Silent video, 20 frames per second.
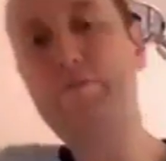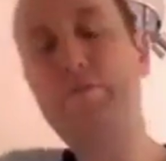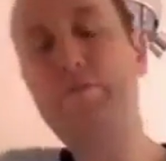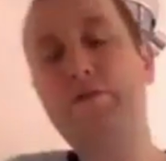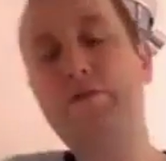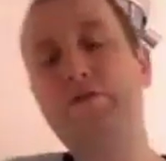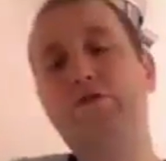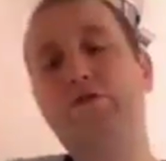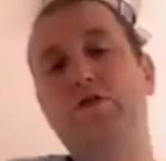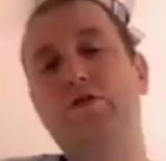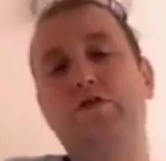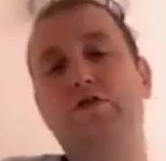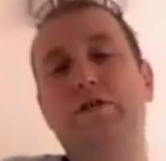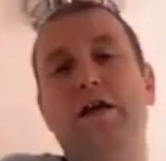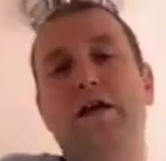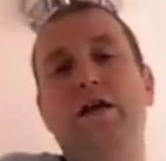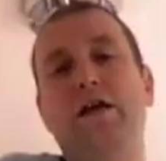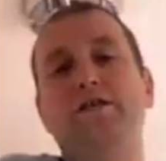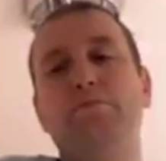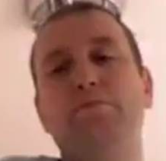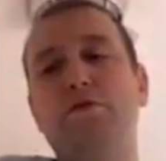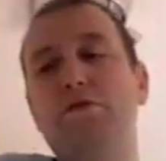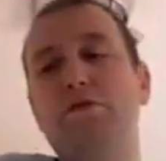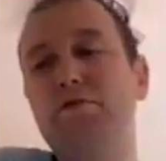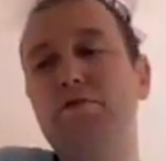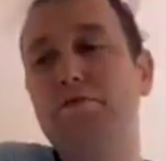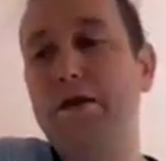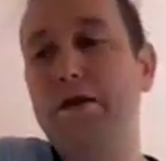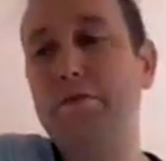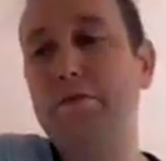them about certain
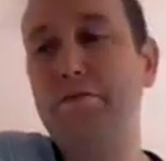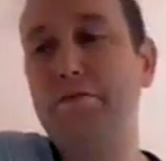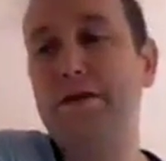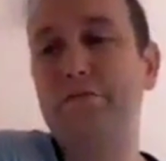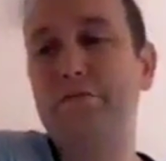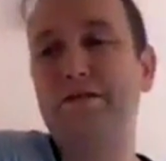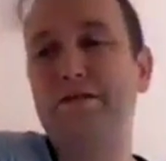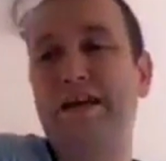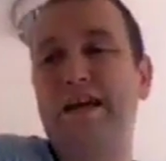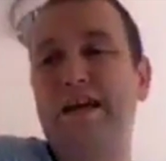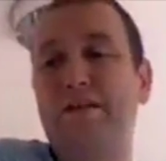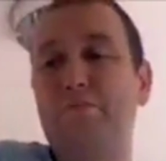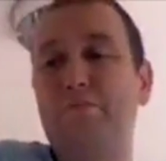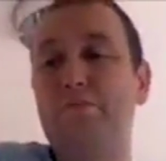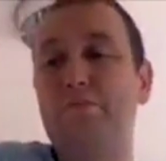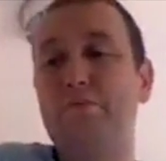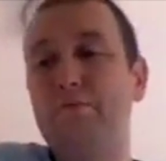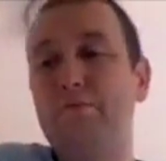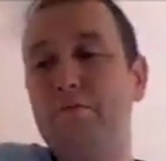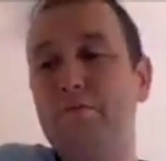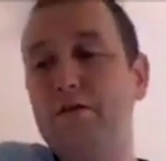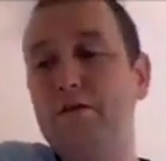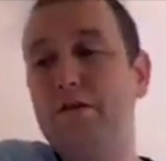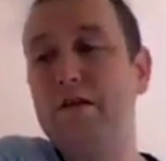textbooks might be able to help them